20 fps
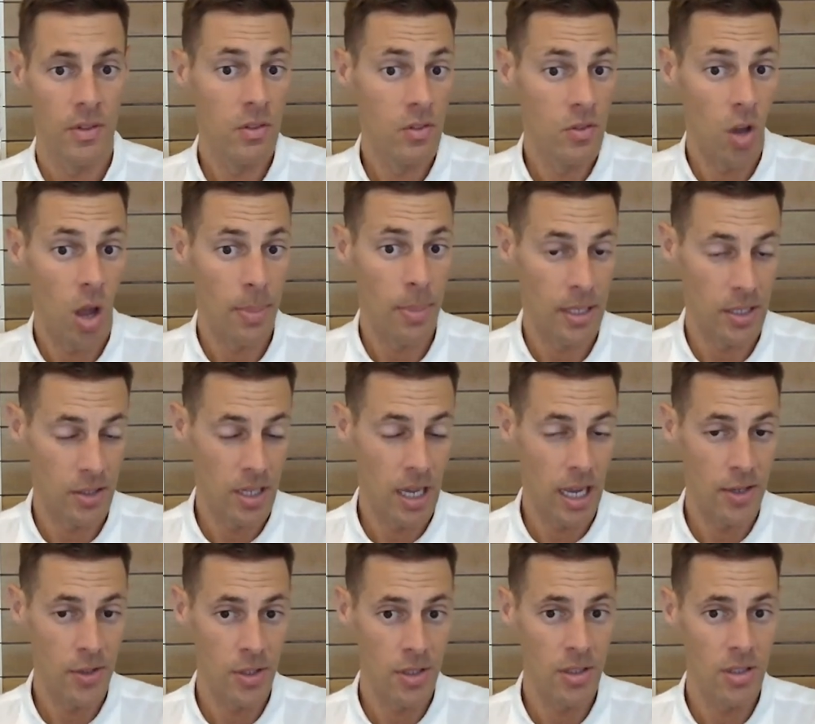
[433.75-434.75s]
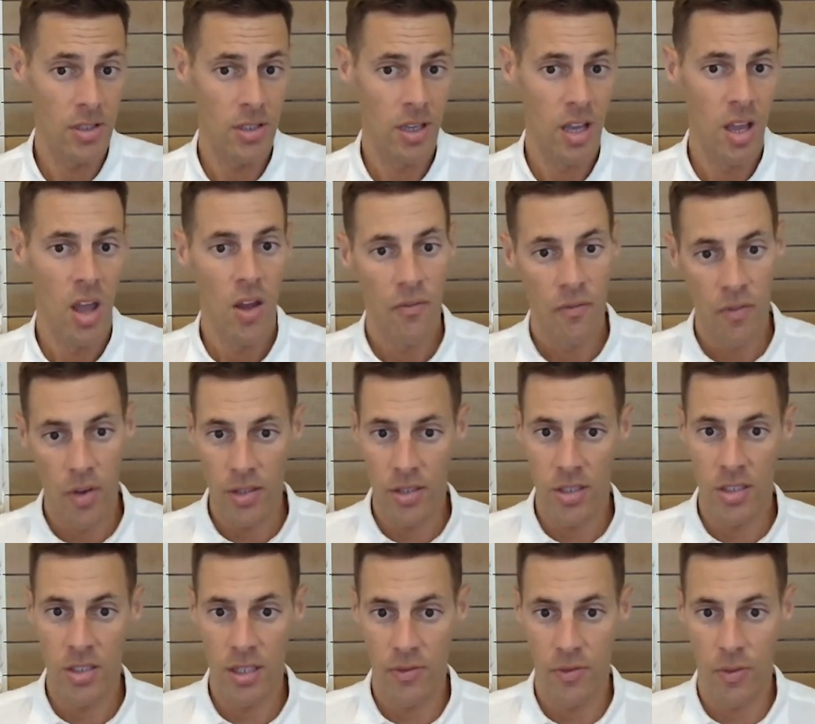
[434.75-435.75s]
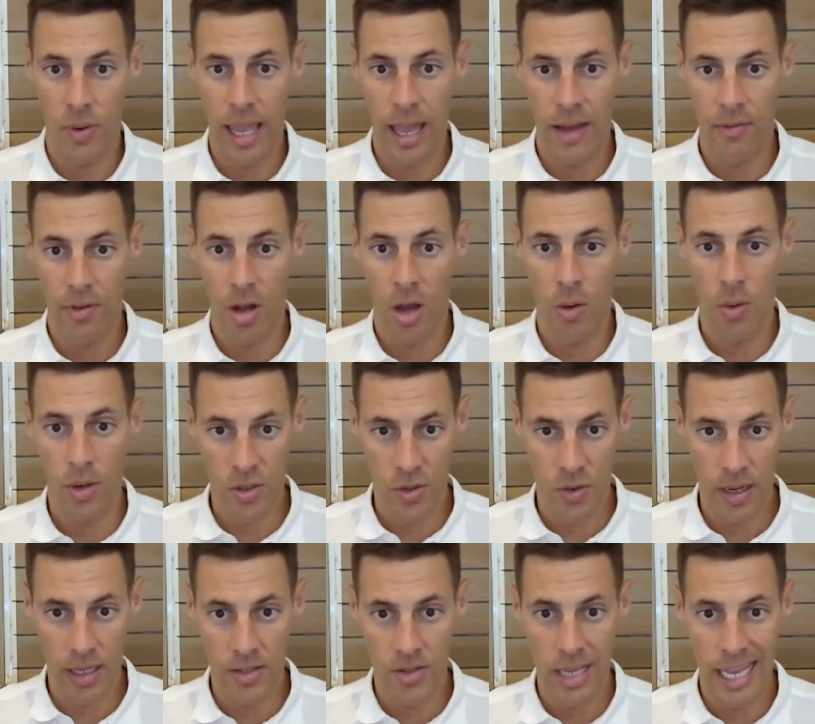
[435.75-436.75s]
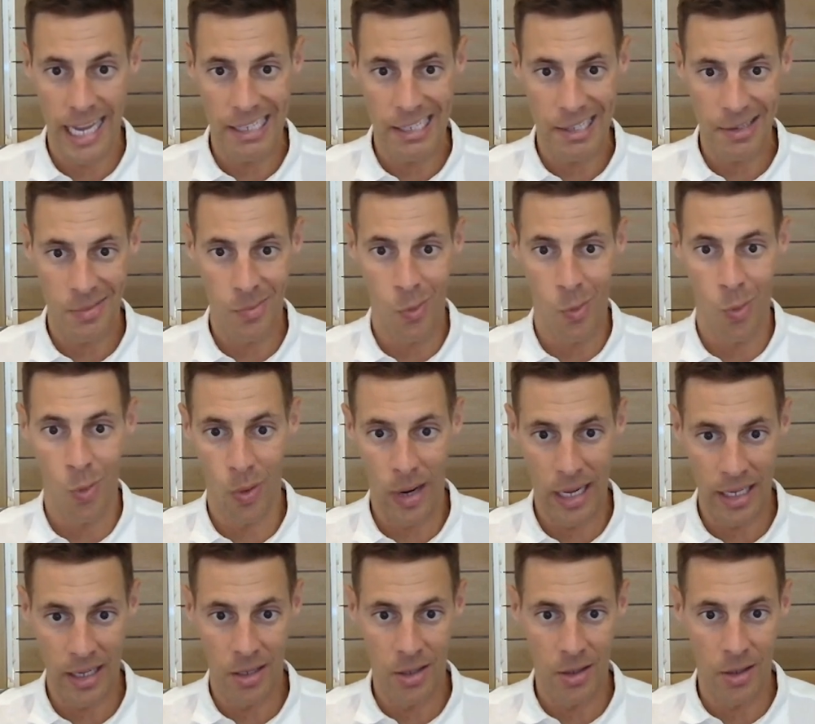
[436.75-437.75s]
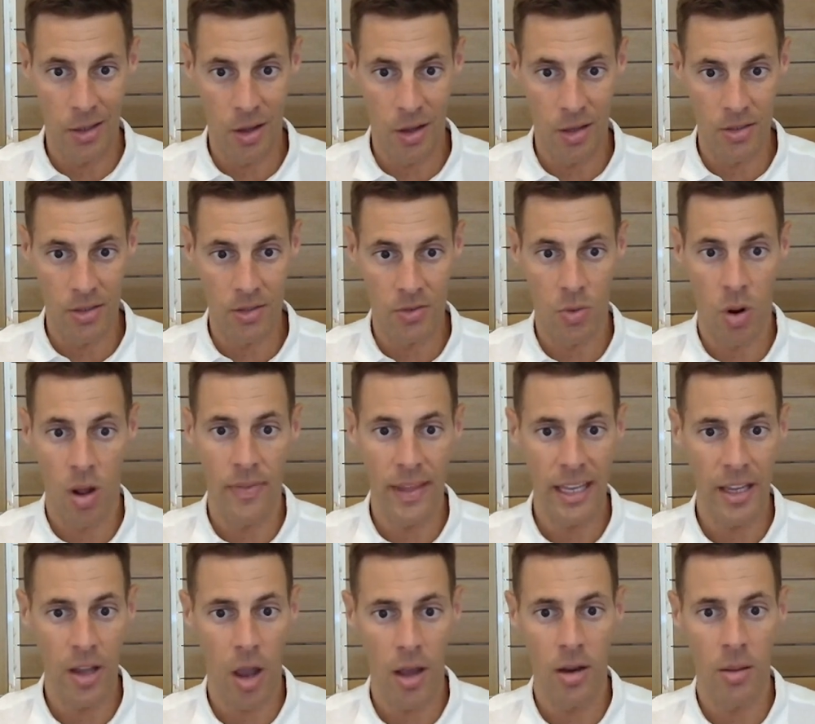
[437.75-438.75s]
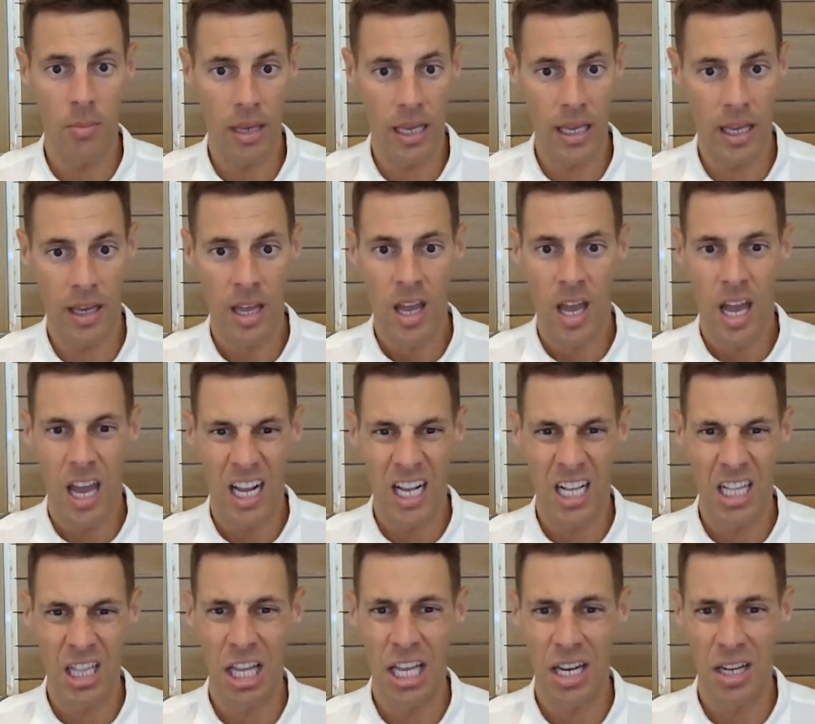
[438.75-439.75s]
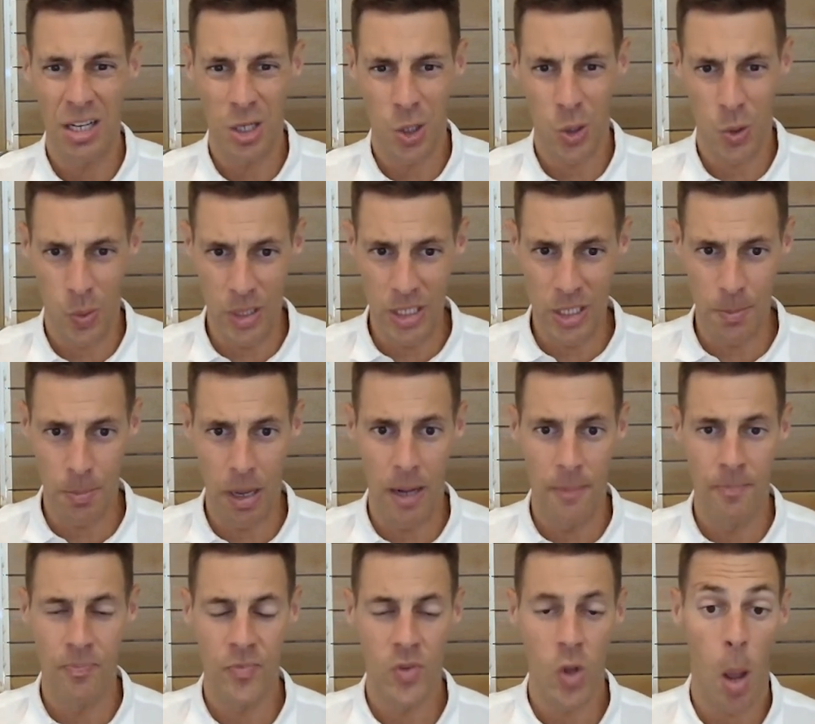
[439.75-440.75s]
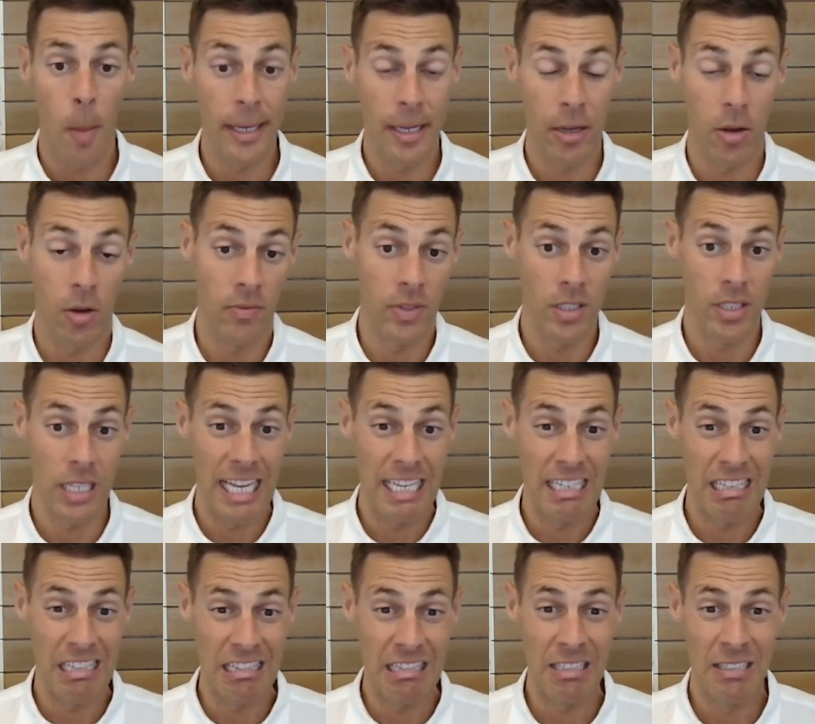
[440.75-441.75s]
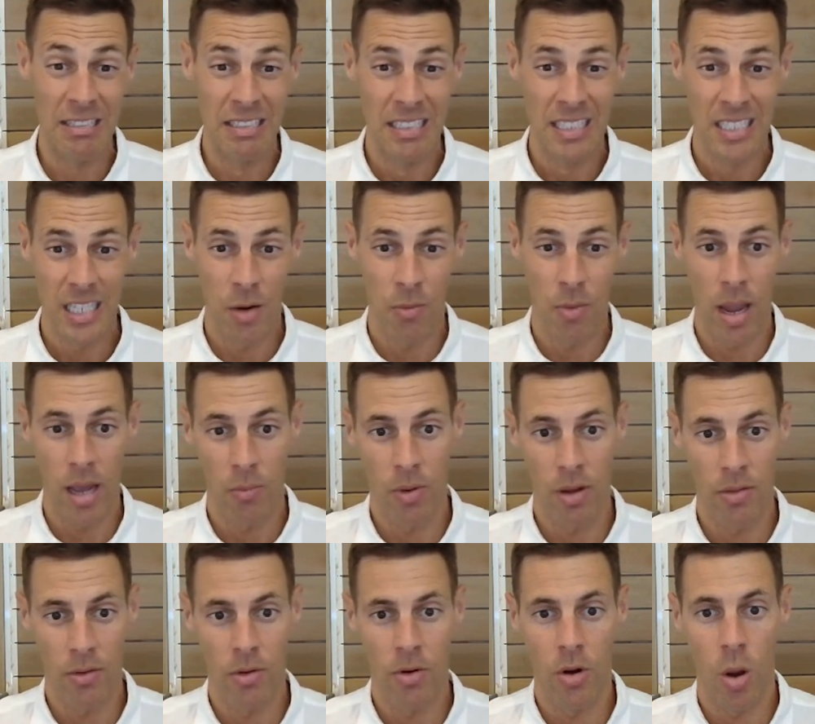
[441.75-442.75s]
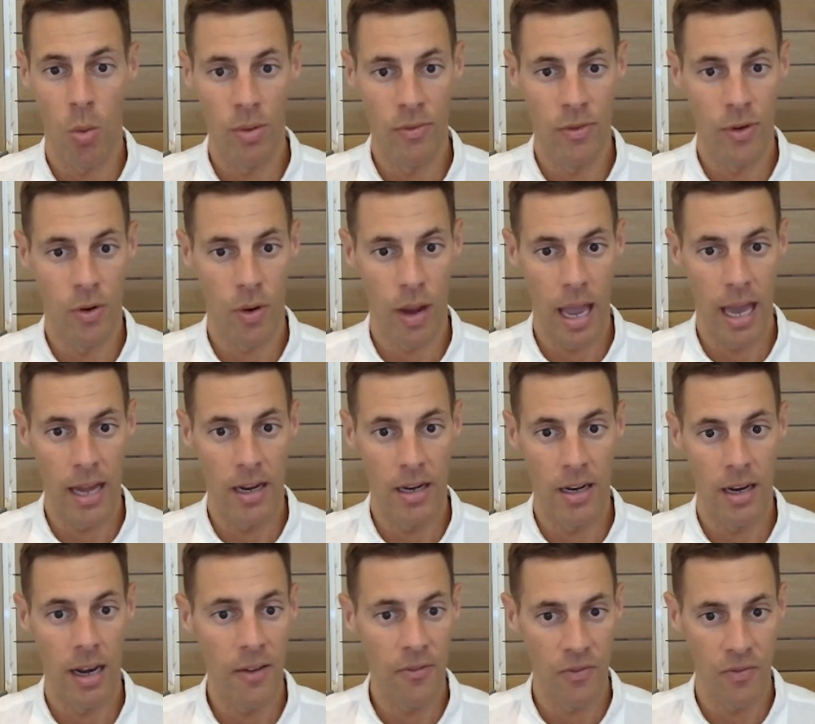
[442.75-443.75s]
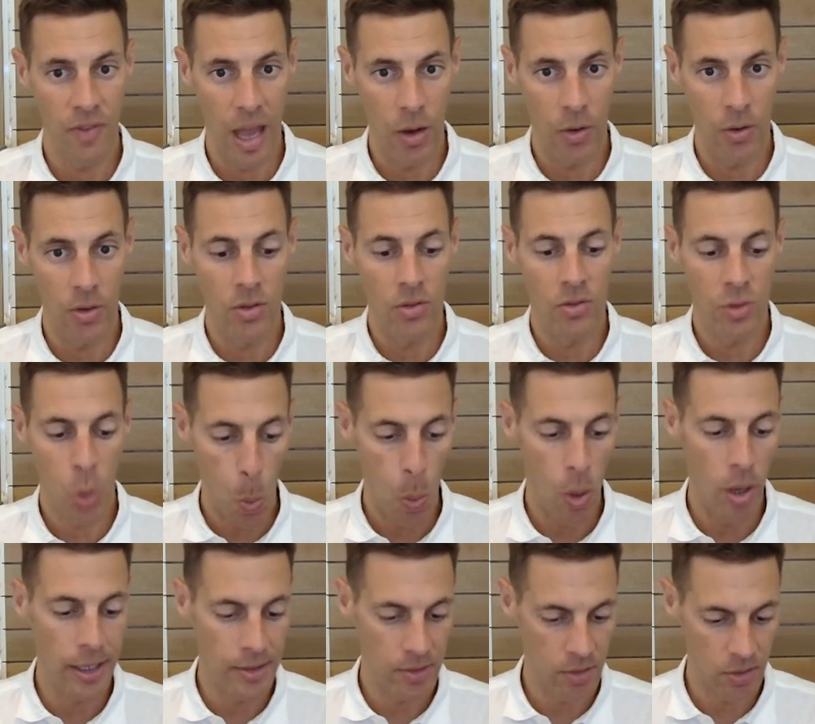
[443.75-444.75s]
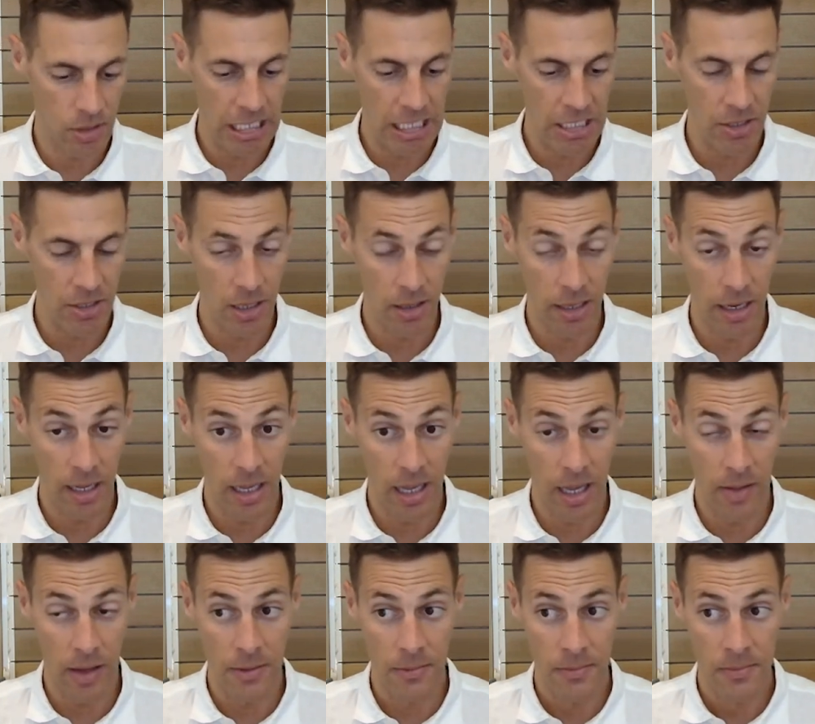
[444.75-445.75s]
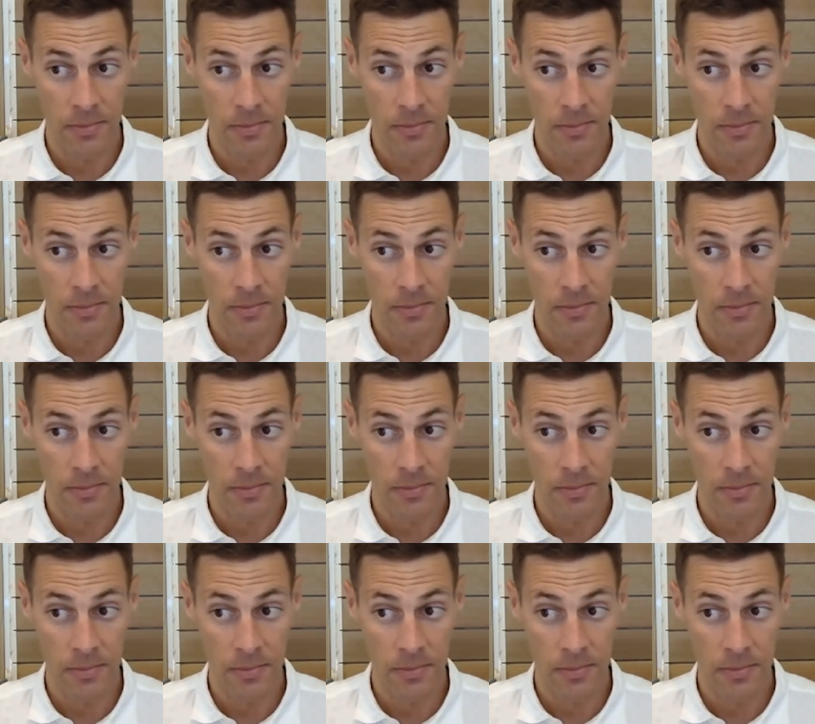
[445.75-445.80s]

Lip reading: type of discussions versus if we have lower transaction, more regular closes, right? They're going to be a cleaner, crisper type of conversation around whether or not we've created enough value to work strategically together.